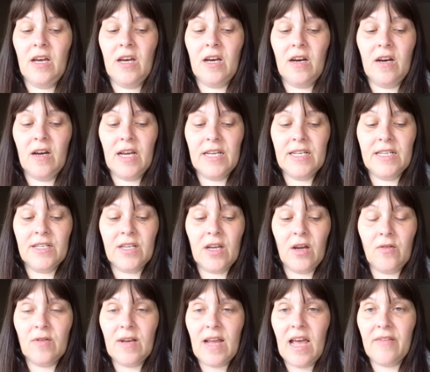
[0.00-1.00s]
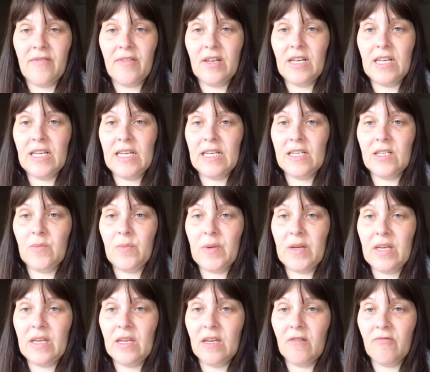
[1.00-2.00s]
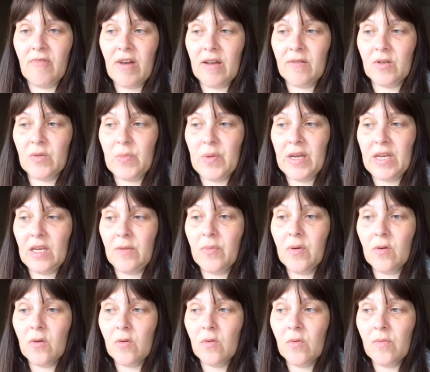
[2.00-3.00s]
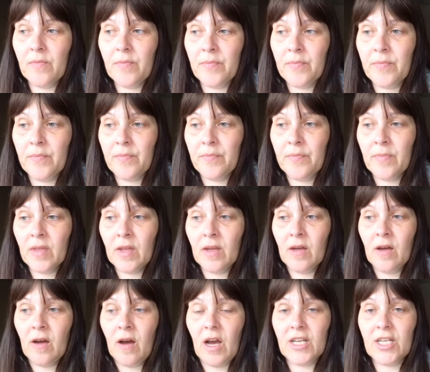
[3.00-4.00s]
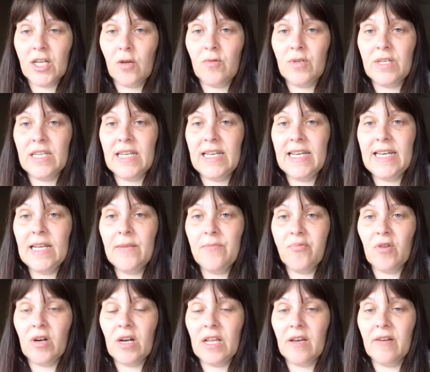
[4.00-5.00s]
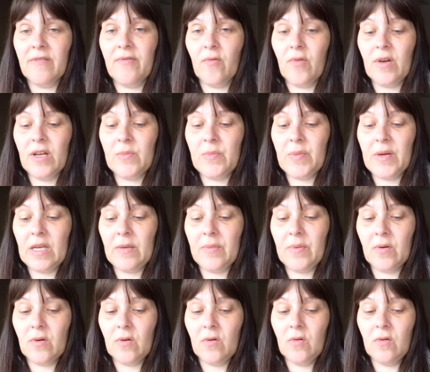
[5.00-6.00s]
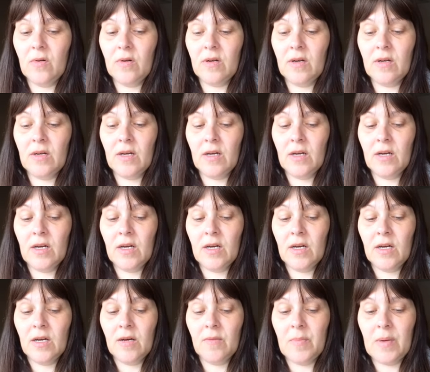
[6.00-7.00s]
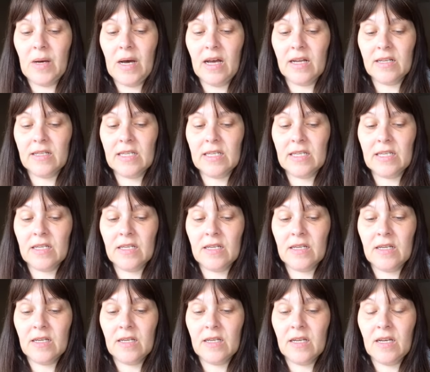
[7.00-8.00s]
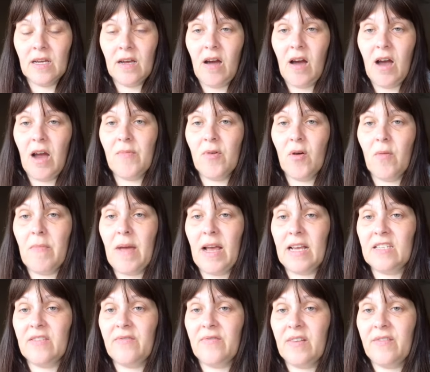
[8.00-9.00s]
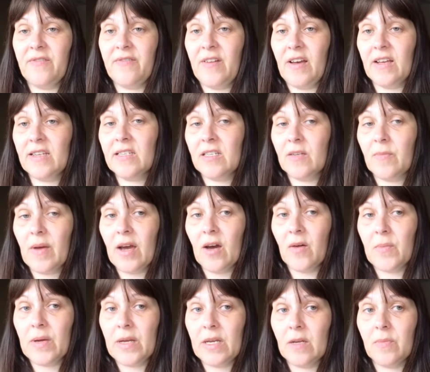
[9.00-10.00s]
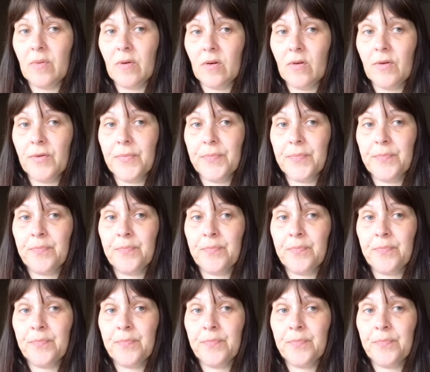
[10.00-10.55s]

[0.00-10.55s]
I don't have a need to be around people. I don't deliberately avoid people, but I'm not massively fussed about people.